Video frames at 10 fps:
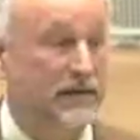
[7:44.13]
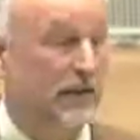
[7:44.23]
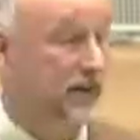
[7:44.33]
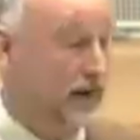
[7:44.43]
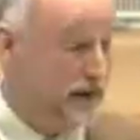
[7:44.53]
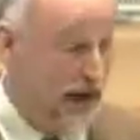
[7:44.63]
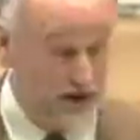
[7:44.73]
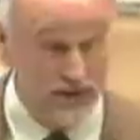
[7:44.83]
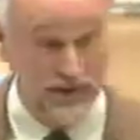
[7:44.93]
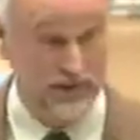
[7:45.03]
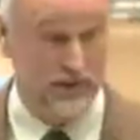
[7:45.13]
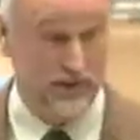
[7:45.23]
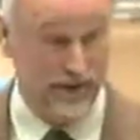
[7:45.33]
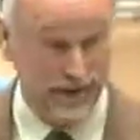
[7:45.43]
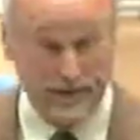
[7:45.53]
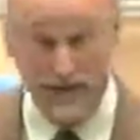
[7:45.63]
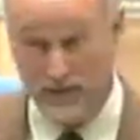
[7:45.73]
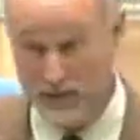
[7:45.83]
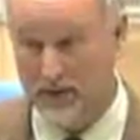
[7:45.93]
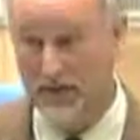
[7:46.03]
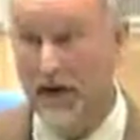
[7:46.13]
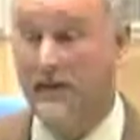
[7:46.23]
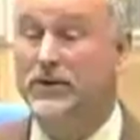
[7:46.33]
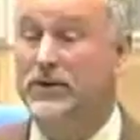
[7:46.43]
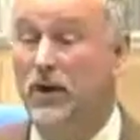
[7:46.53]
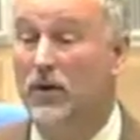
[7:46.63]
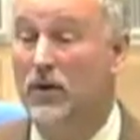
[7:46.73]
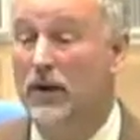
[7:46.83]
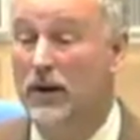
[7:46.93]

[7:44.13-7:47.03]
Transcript: with migration uncertainty, how many people come and go.